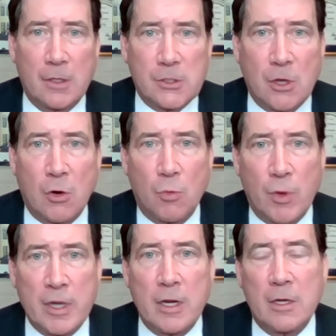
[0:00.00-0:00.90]
So
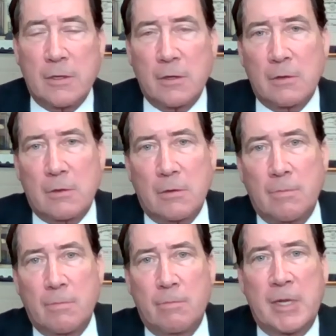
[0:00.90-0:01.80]
we need to
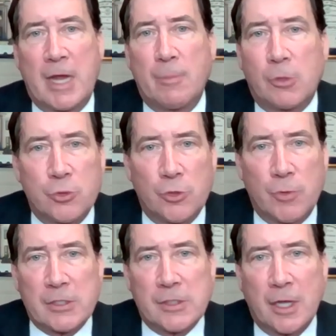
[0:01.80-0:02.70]
be able to
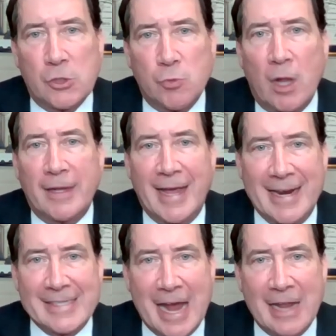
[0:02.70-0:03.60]
address that as well. And
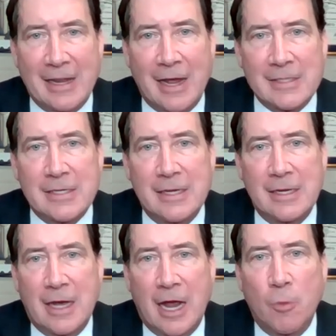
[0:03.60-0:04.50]
as allies,
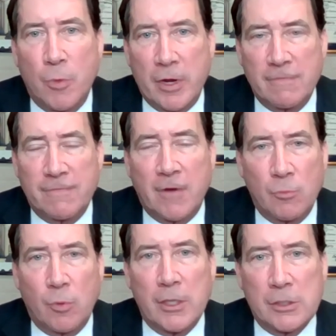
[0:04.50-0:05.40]
I hope we can
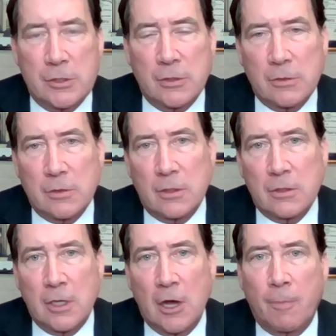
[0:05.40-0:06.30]
find ways to
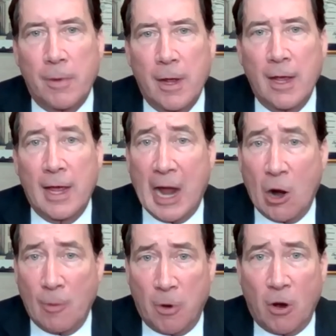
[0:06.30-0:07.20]
help
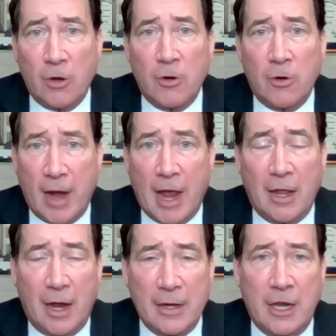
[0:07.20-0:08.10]
our partner
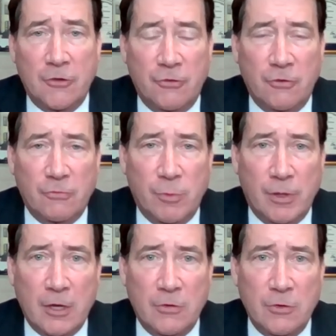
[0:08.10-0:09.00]
allied nations when
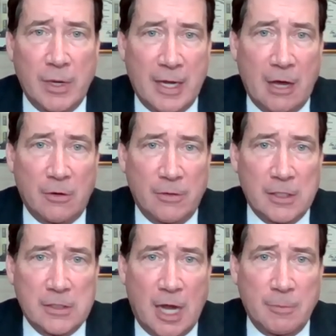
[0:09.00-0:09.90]
they do encounter
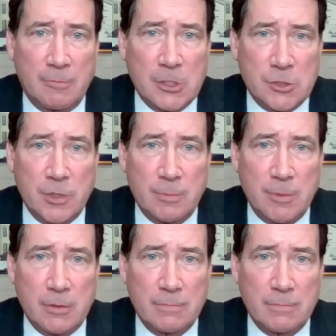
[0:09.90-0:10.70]
that type of mistreatment.